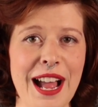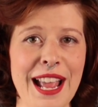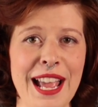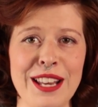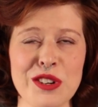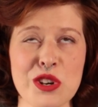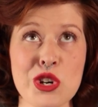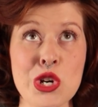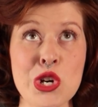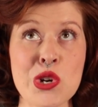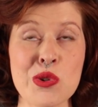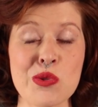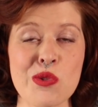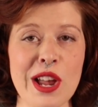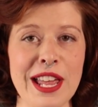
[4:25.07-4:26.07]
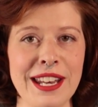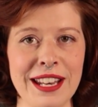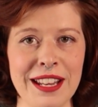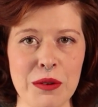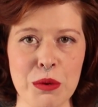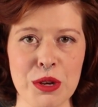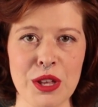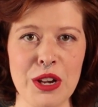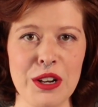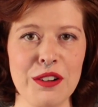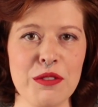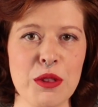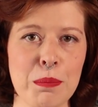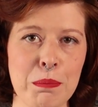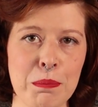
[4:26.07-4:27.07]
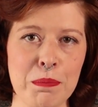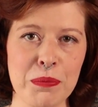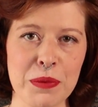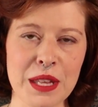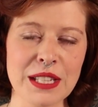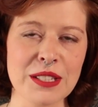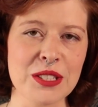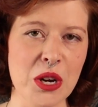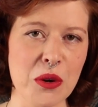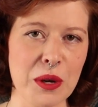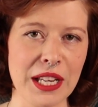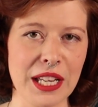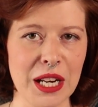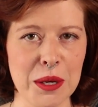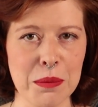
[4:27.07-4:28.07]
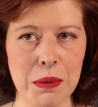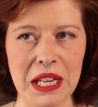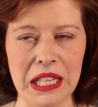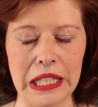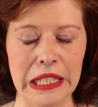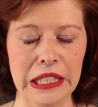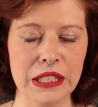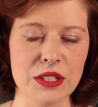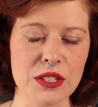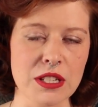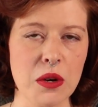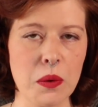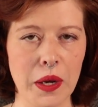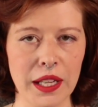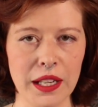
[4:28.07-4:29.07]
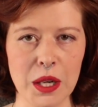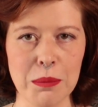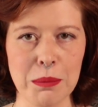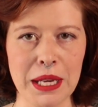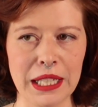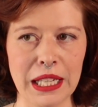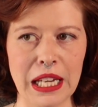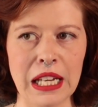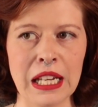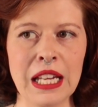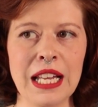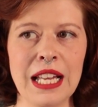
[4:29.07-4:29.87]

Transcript: I had shredded it with all of the sewing and unpicking and sewing and unpicking.